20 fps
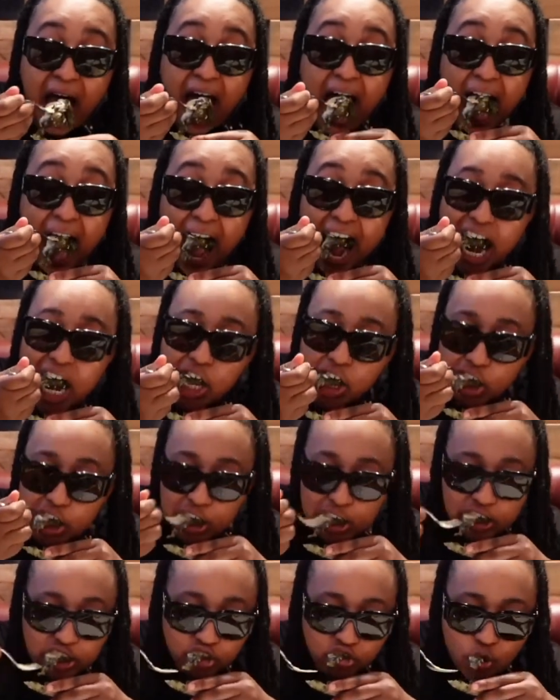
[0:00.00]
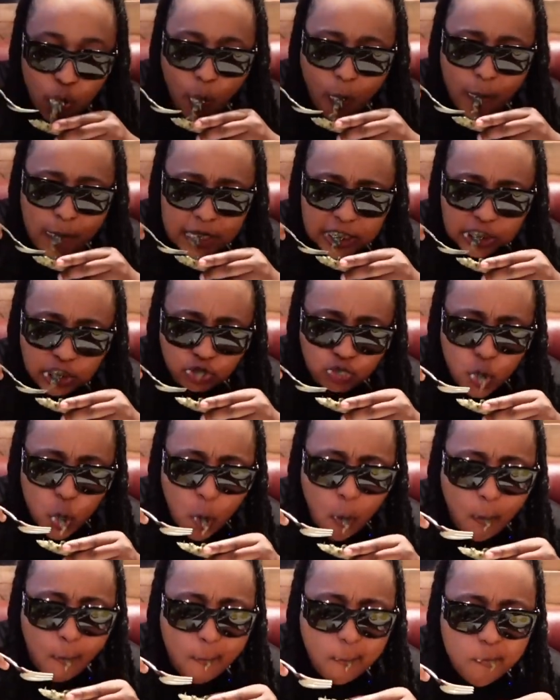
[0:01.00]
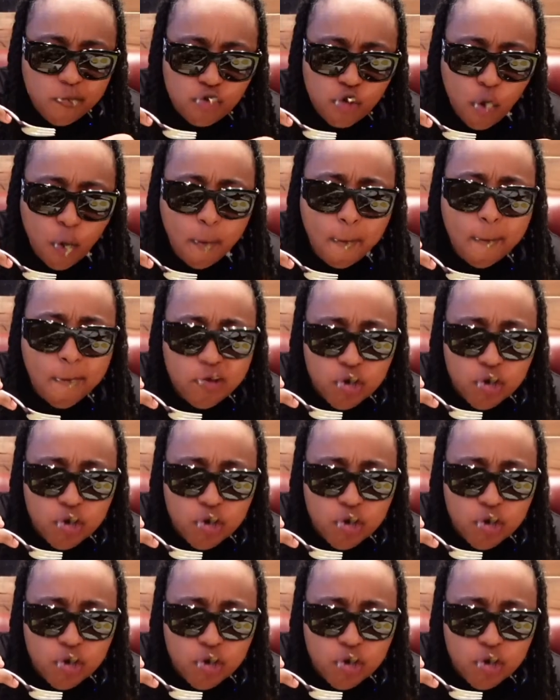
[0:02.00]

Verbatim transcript: Mmm. Mmm.